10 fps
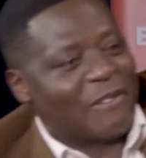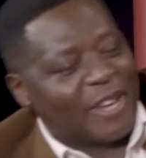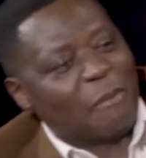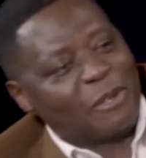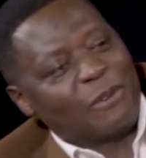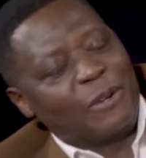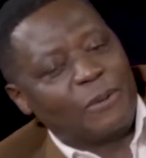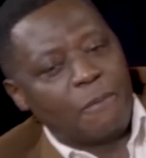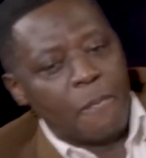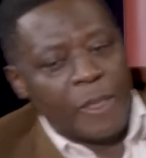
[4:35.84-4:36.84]
I've kept for
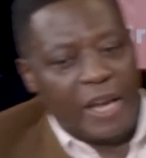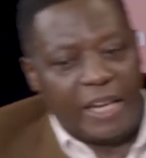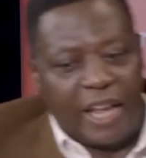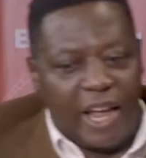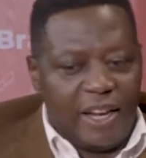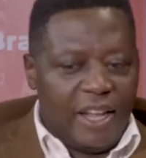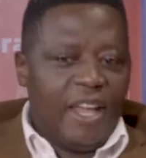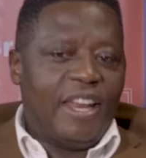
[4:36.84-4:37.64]
you in the end.